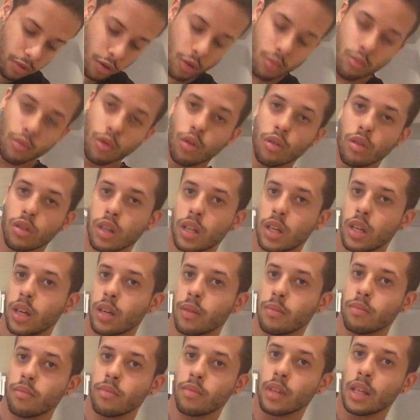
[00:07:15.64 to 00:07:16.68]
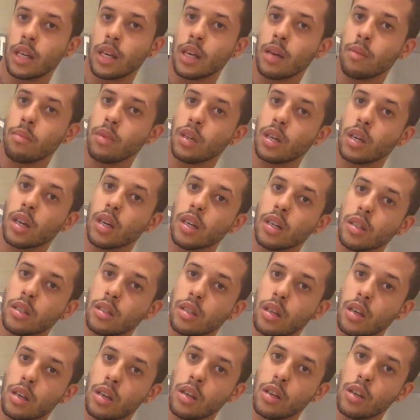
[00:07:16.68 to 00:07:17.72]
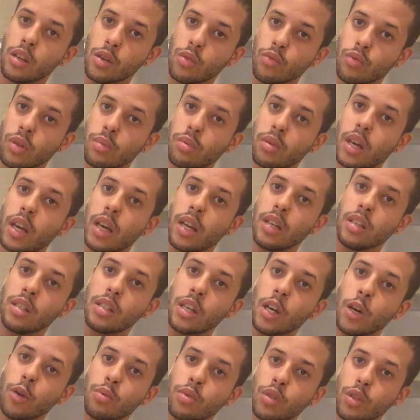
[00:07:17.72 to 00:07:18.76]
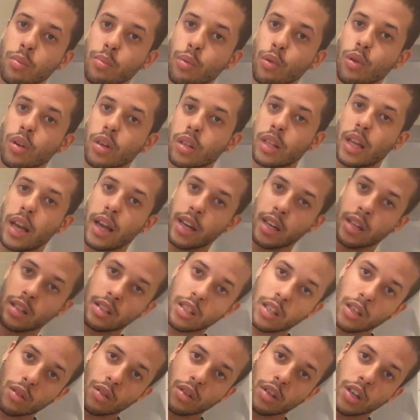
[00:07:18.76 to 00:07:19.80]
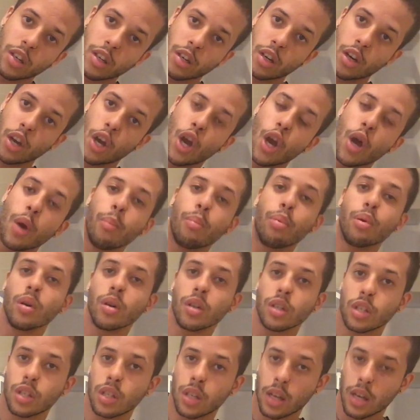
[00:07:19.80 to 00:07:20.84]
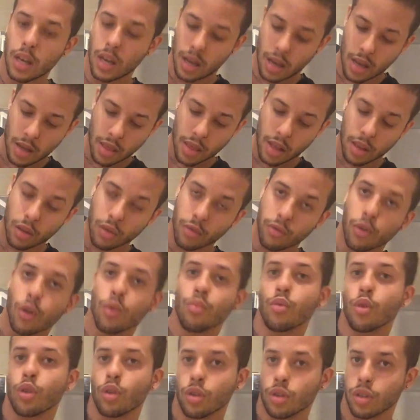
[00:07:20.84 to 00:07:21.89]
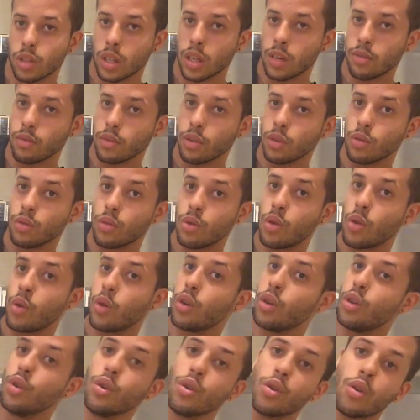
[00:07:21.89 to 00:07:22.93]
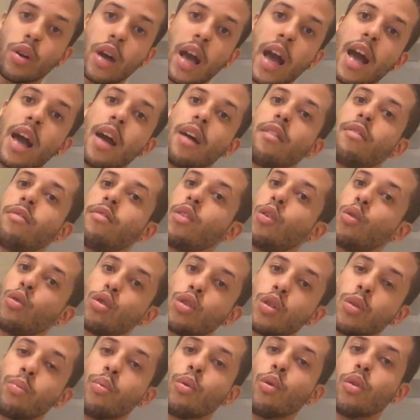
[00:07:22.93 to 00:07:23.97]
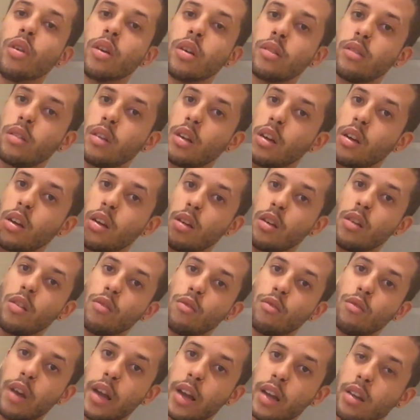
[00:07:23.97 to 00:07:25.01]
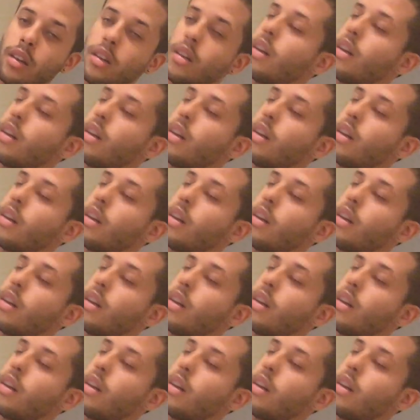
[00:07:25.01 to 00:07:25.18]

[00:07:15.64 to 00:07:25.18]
foam rolling it, because your rib cage helps support that anterior push that the foam roller is giving you. You don't have no support right